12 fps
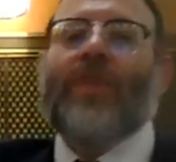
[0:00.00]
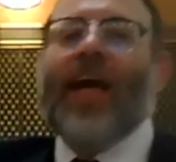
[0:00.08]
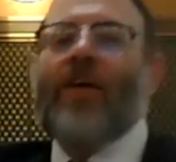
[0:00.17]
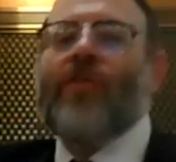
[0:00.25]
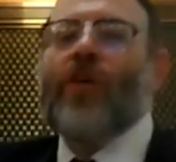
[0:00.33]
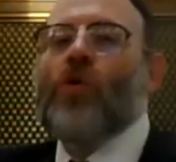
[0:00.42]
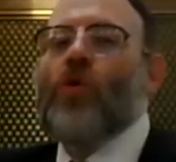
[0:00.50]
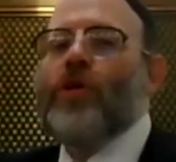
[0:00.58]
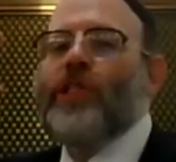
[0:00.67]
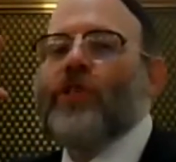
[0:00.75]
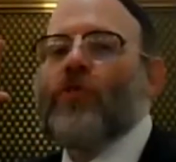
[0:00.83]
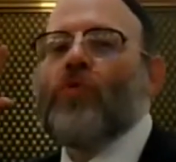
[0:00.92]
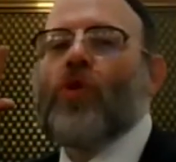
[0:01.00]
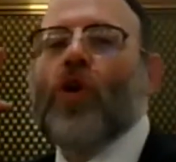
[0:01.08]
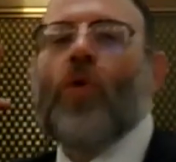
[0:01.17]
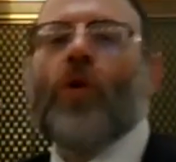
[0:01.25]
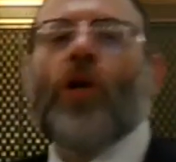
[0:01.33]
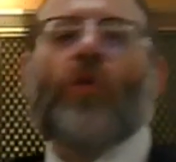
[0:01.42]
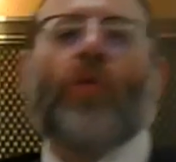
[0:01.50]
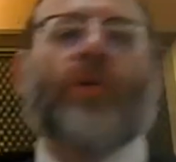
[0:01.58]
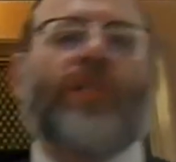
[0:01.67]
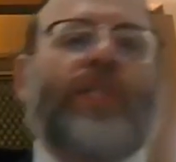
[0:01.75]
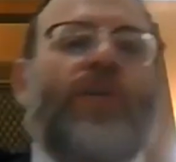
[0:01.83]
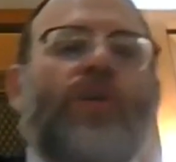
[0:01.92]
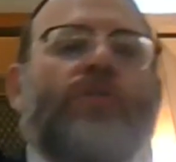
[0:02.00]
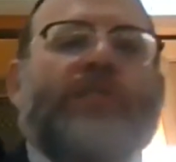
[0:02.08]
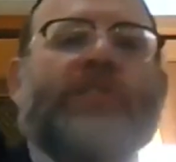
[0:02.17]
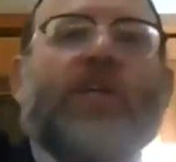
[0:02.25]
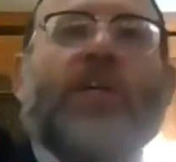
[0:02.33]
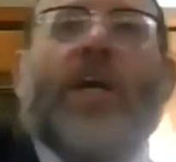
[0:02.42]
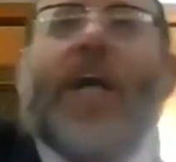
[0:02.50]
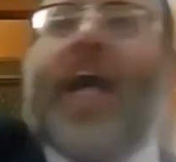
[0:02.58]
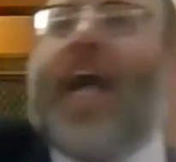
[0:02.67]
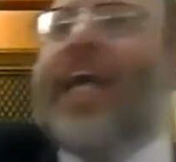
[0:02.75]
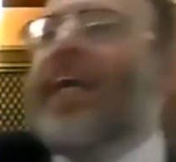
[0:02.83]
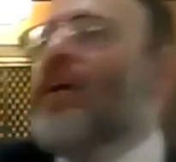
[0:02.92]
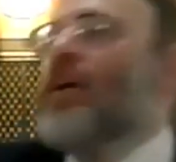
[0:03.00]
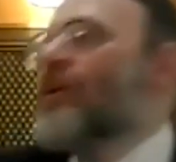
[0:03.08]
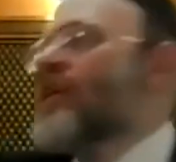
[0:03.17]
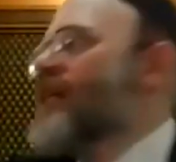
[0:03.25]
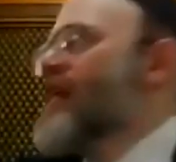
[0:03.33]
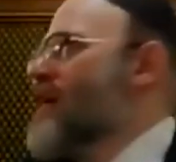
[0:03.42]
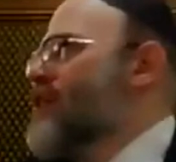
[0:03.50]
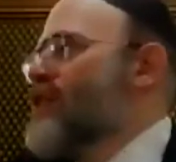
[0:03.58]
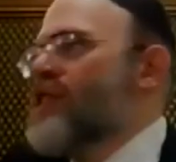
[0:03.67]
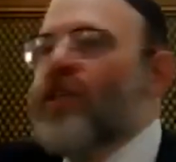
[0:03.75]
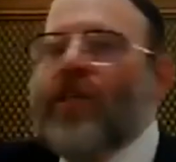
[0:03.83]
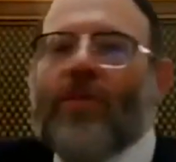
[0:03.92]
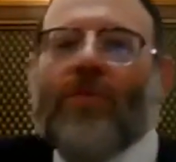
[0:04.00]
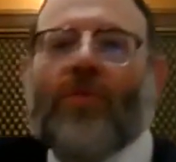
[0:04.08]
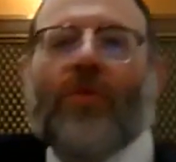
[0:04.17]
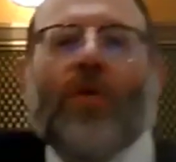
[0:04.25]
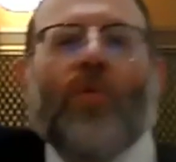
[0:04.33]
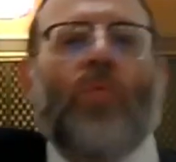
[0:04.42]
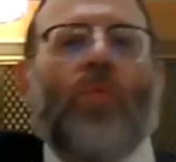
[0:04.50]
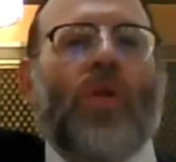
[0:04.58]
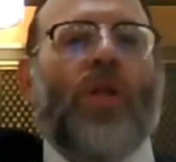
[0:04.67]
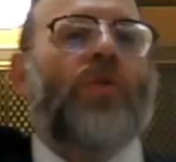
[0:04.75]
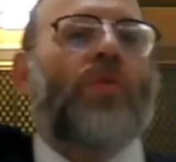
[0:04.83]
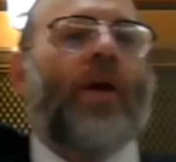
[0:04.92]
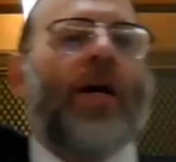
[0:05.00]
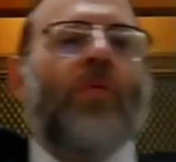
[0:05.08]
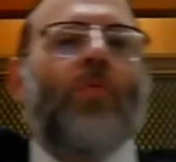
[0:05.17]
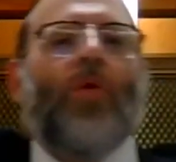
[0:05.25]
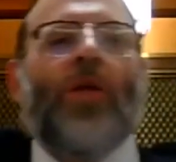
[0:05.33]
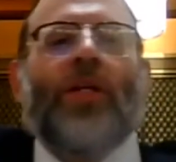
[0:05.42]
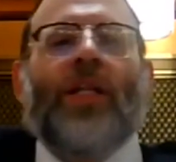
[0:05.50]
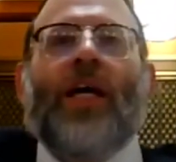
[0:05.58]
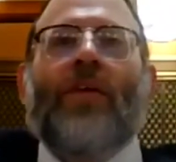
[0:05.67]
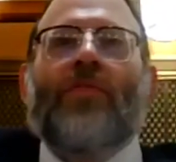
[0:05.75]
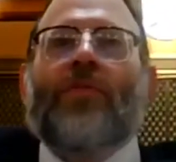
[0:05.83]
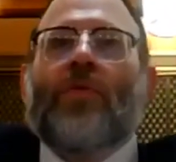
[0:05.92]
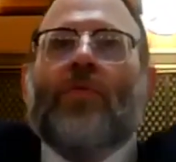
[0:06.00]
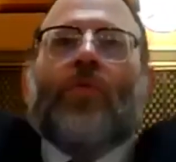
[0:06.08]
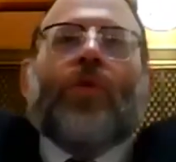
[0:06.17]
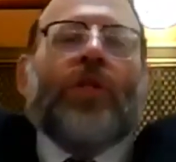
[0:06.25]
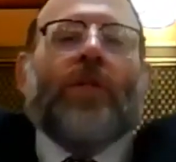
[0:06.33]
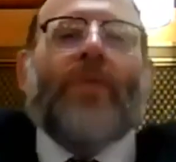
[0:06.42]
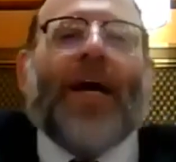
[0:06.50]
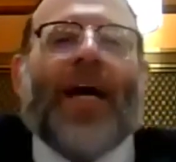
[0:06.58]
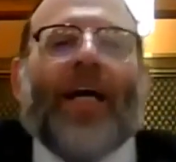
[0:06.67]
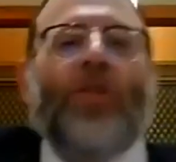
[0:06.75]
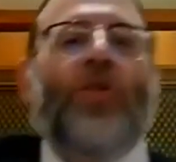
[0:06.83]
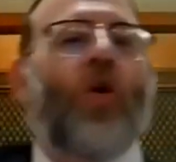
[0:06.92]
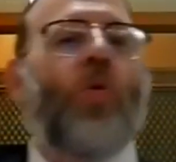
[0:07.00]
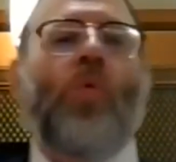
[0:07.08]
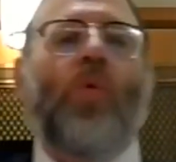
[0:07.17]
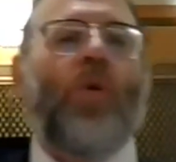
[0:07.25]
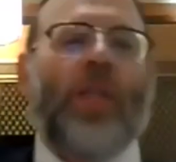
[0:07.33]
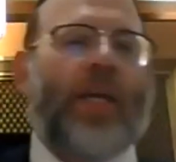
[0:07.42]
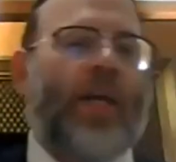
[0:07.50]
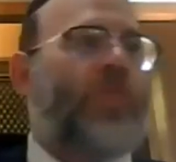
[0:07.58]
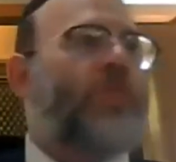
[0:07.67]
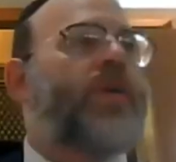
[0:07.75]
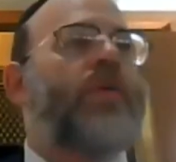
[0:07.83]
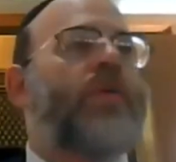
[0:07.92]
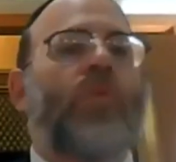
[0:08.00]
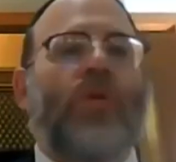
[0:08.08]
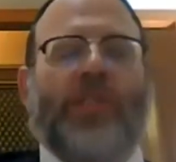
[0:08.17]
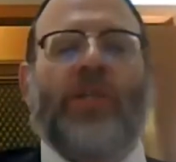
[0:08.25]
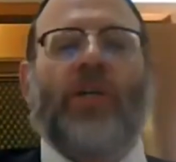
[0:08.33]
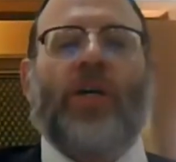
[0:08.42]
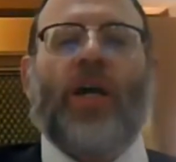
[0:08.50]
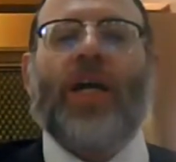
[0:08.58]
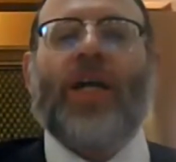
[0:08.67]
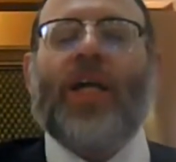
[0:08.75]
If you have we're going across this whole sukkah. Here's the sukkah. Wall on the right, wall on the left, wall in the back, no wall here, 3-wall sukkah.